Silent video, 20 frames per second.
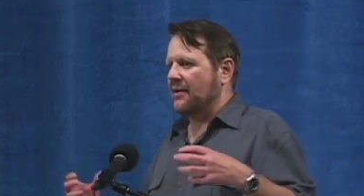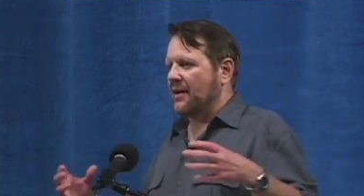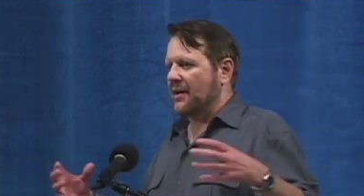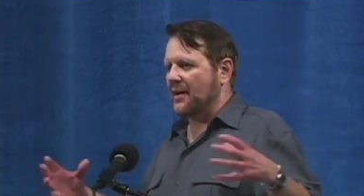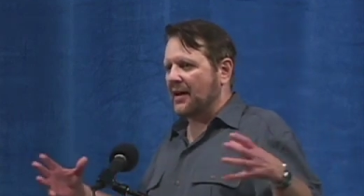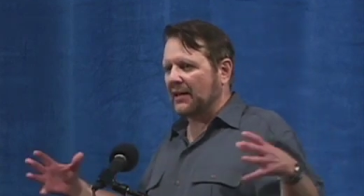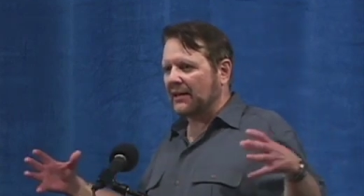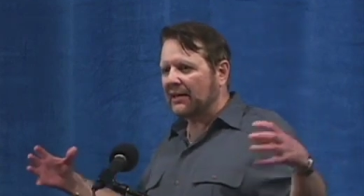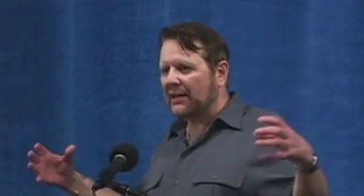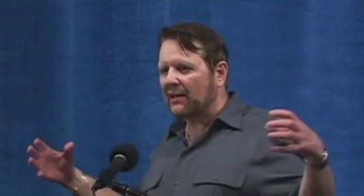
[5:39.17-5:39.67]

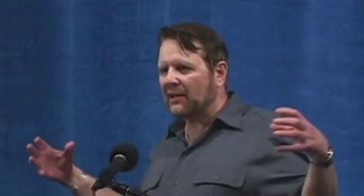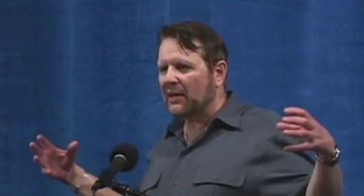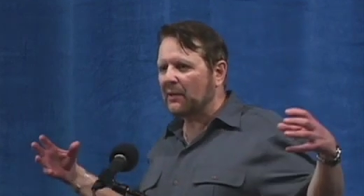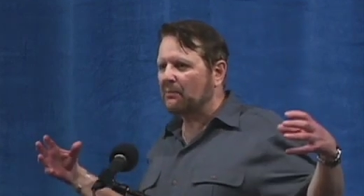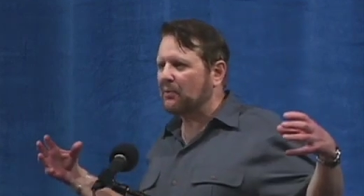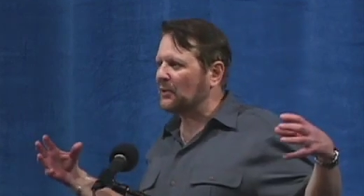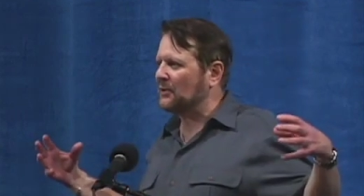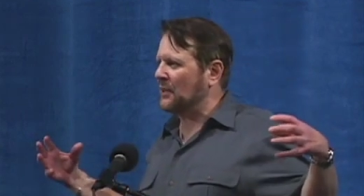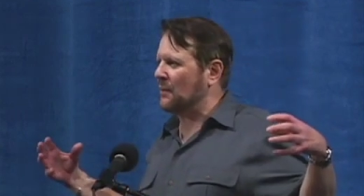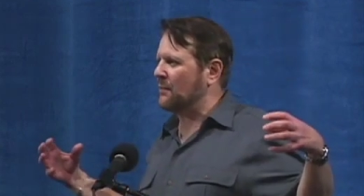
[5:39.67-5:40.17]
and they'd literally
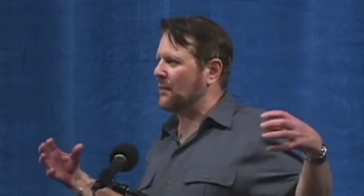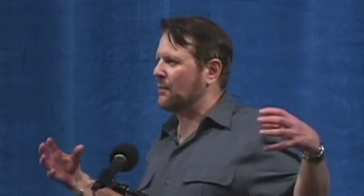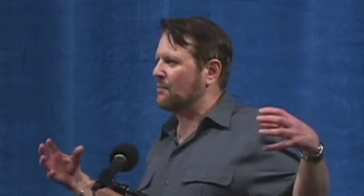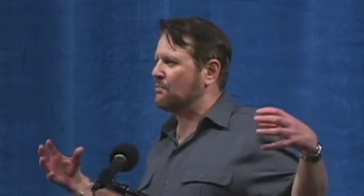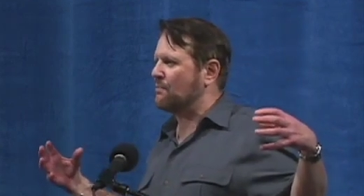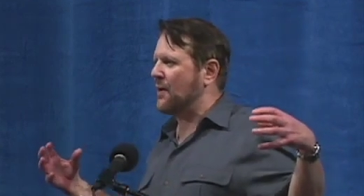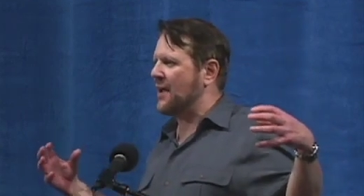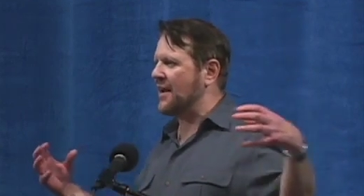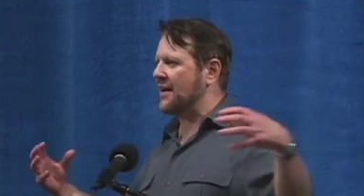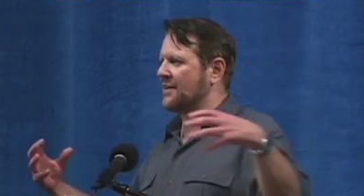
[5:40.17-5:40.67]
put them in
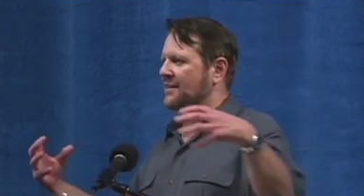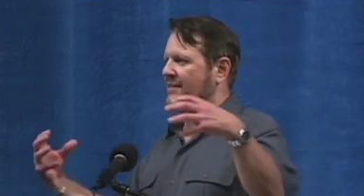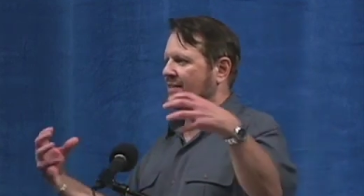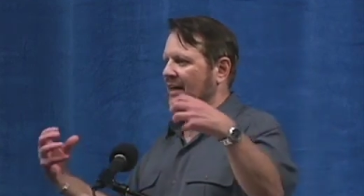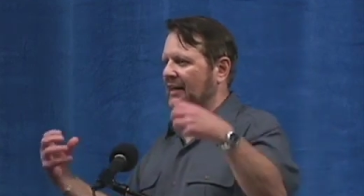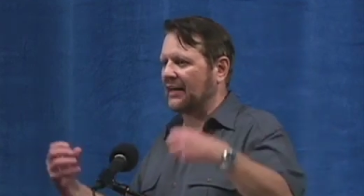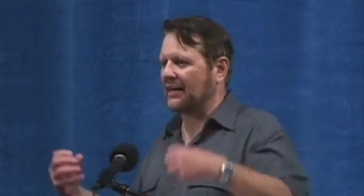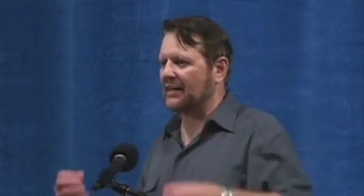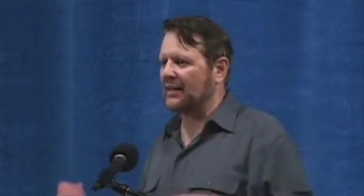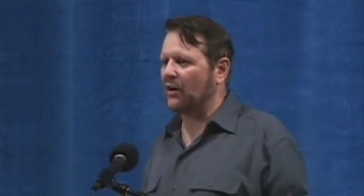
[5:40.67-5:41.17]
pens
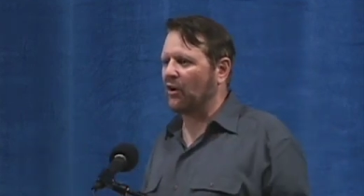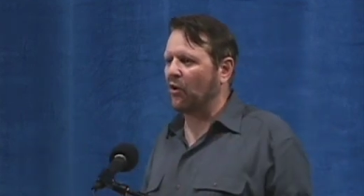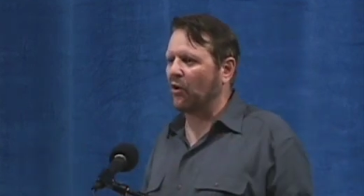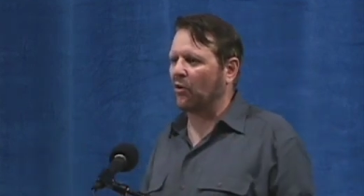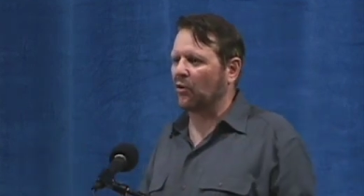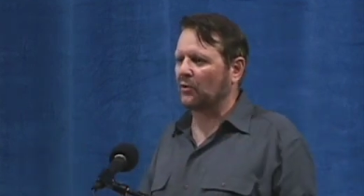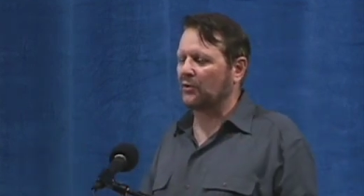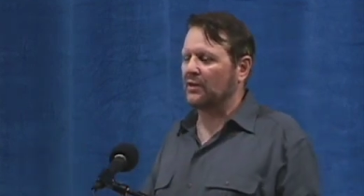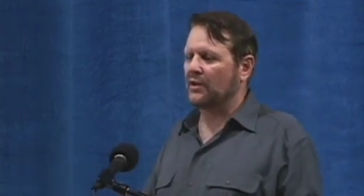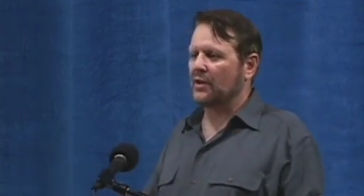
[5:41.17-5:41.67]
like in the
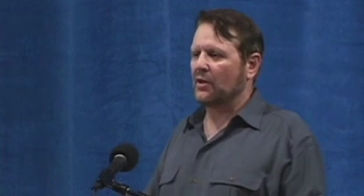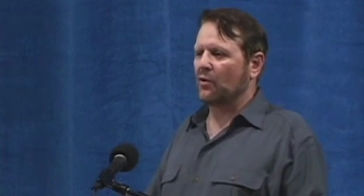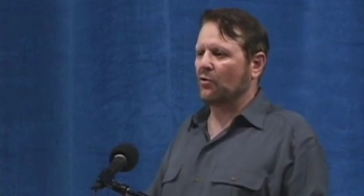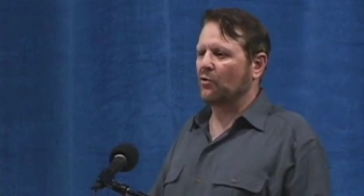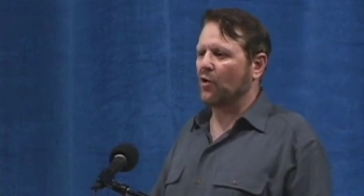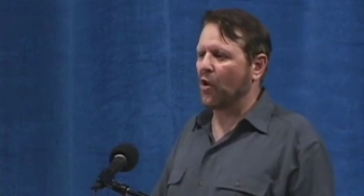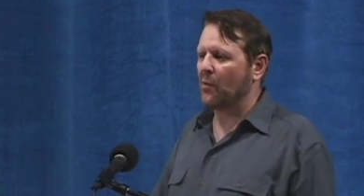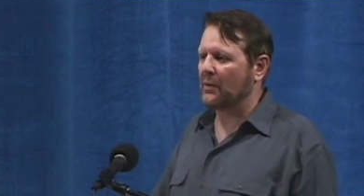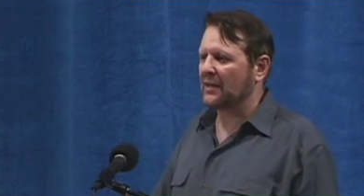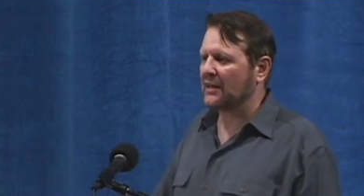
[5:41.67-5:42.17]
old
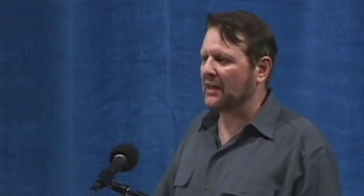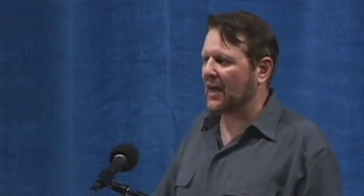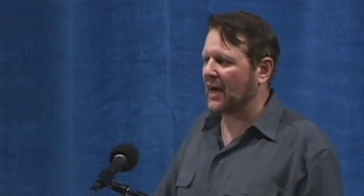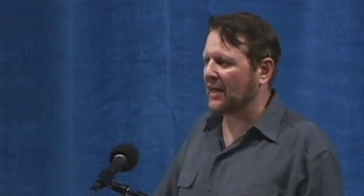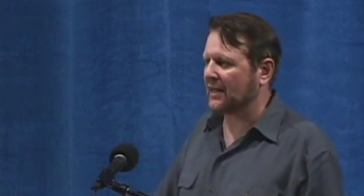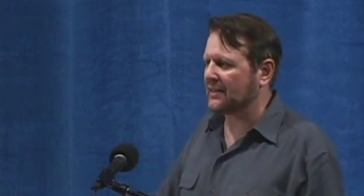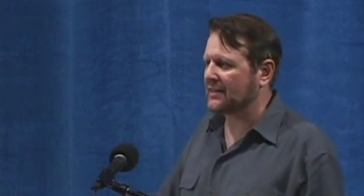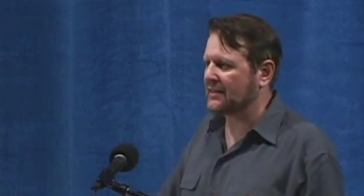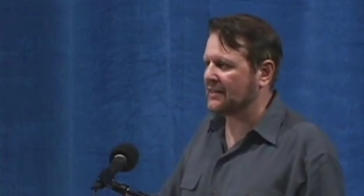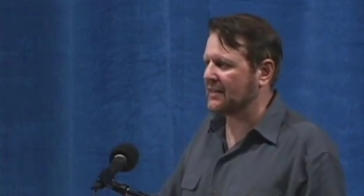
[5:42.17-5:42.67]
Roman
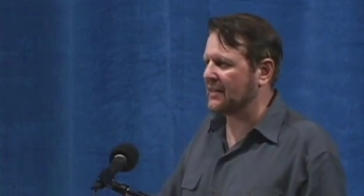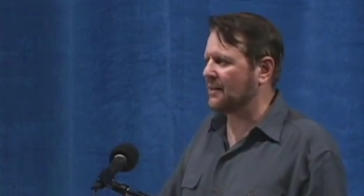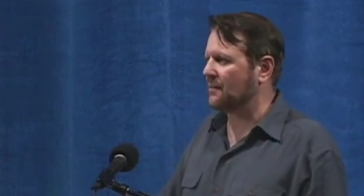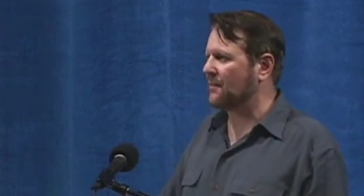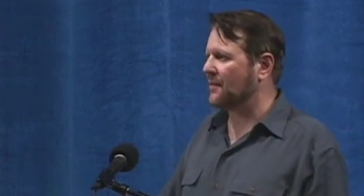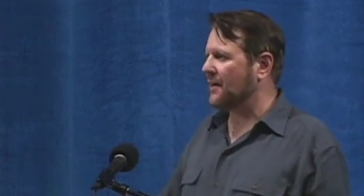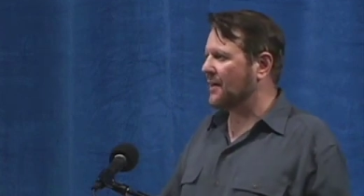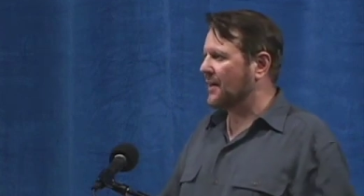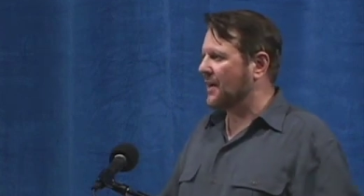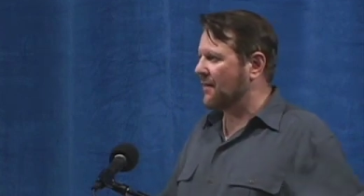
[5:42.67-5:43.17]
Colosseum,